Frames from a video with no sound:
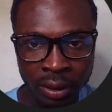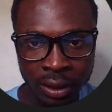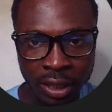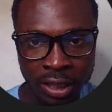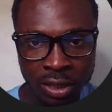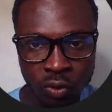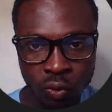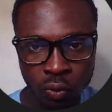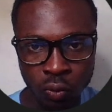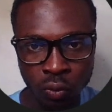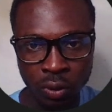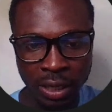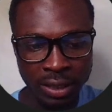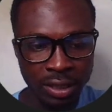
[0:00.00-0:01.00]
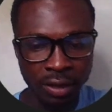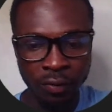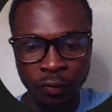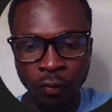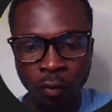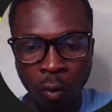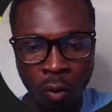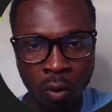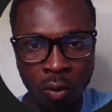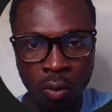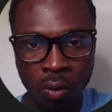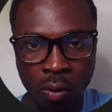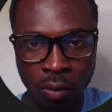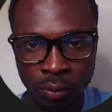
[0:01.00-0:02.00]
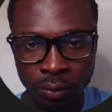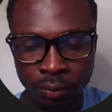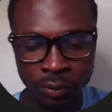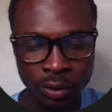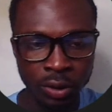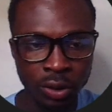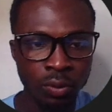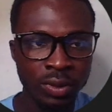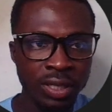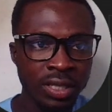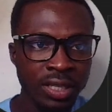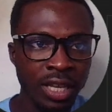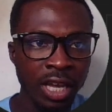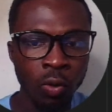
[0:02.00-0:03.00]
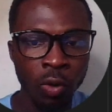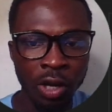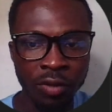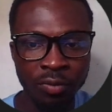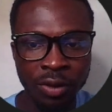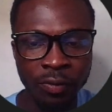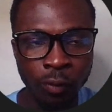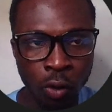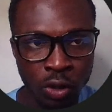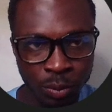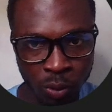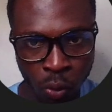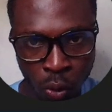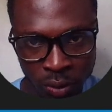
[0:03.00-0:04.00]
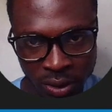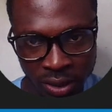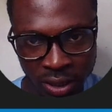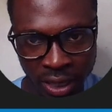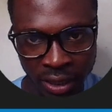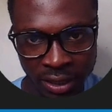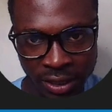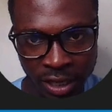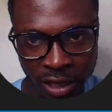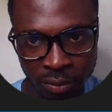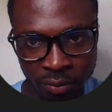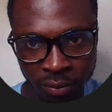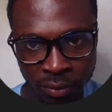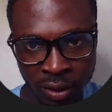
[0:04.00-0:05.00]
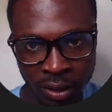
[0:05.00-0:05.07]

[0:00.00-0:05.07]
this to let's say 4, you will see say it will give me false because they are the same.